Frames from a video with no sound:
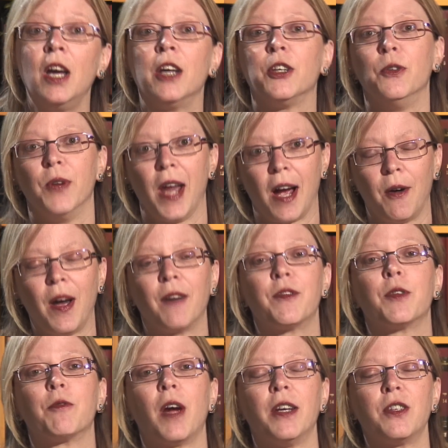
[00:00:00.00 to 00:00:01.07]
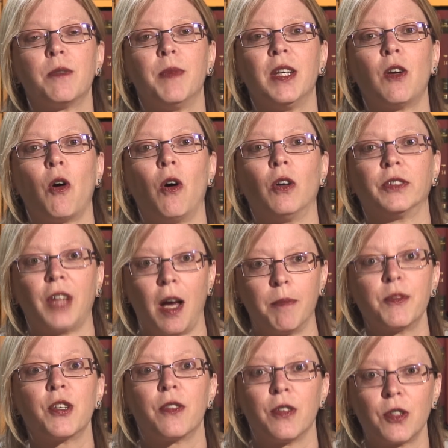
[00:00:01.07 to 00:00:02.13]
You now have the right to be called
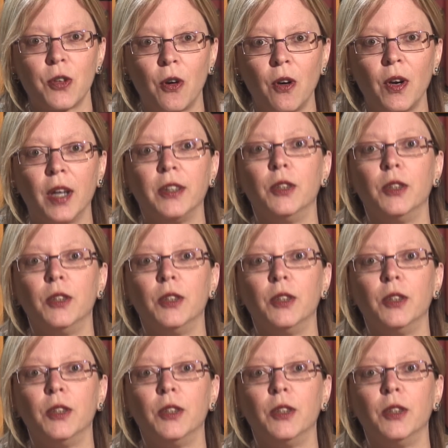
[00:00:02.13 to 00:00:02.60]
up to the Torah.